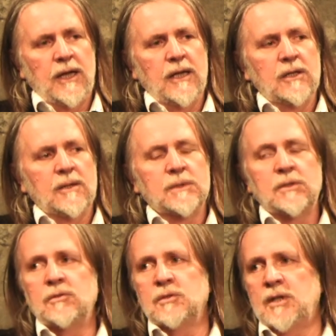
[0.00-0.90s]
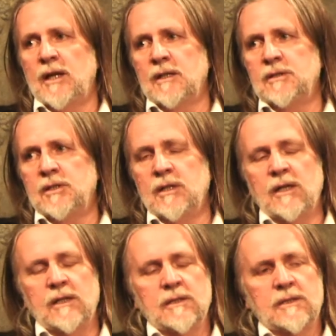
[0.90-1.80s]
And I'm still challenging
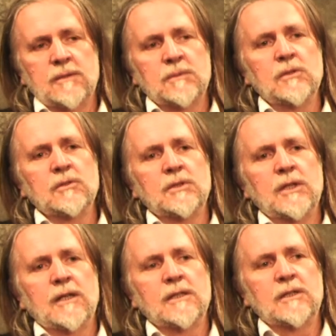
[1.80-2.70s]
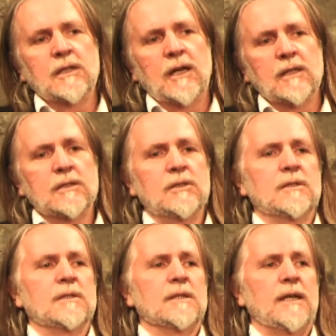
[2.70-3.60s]
artists. I'm still challenging artists
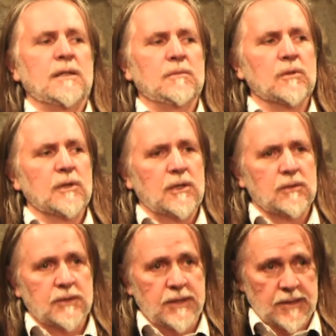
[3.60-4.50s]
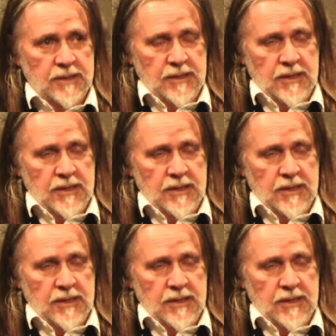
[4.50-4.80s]
just as Andy Warhol did.